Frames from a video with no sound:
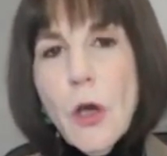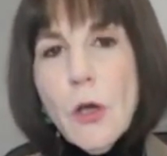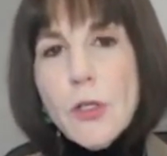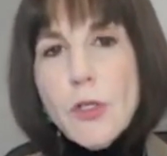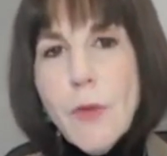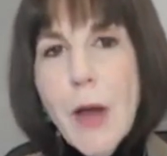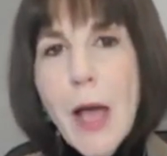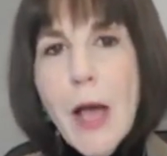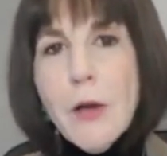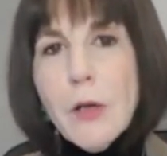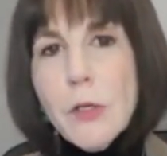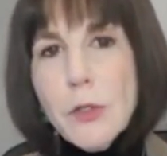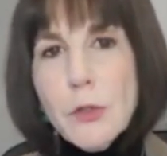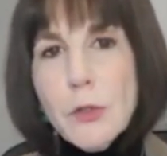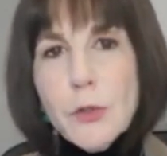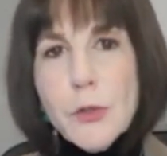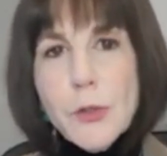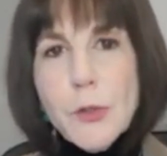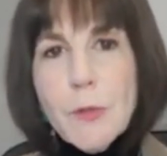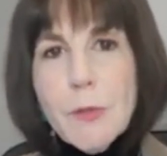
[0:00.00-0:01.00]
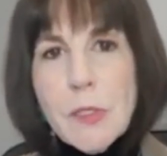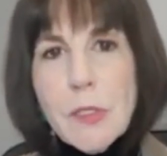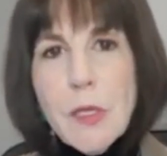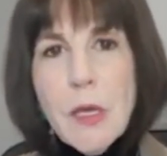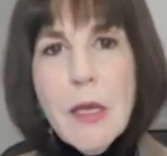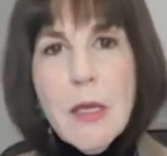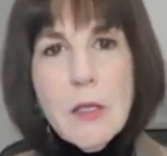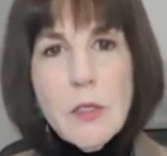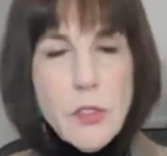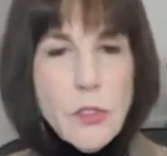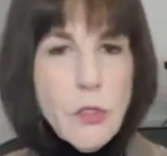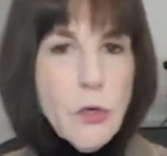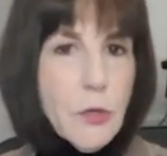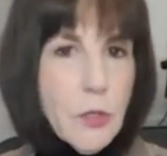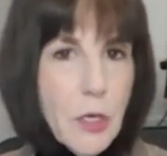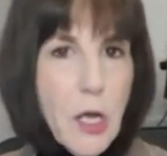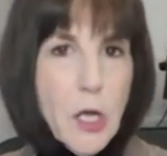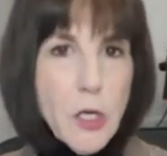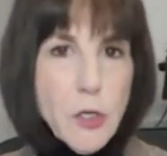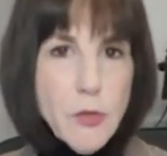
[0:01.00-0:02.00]
a drought inducing in, in
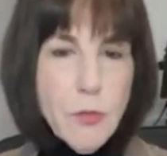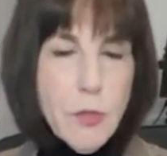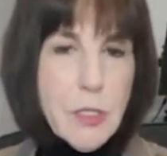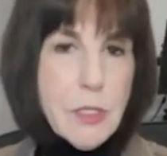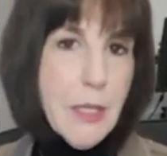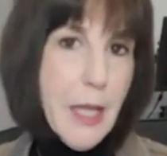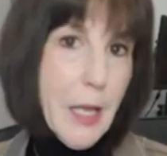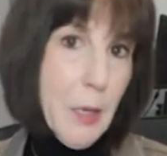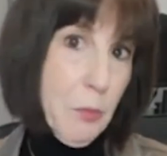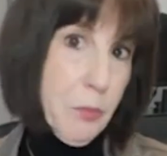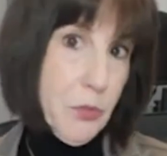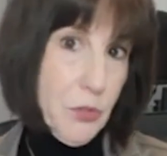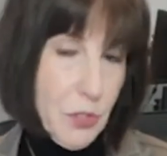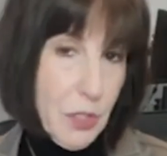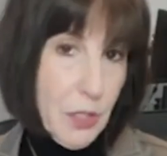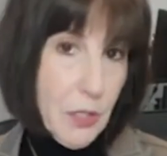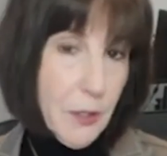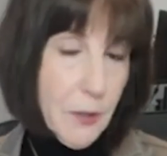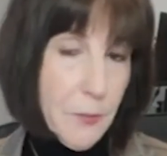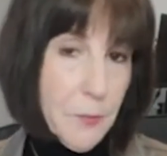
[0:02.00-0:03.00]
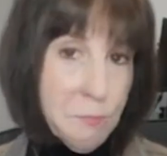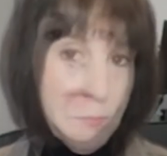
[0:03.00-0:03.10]
certain countries like Brazil,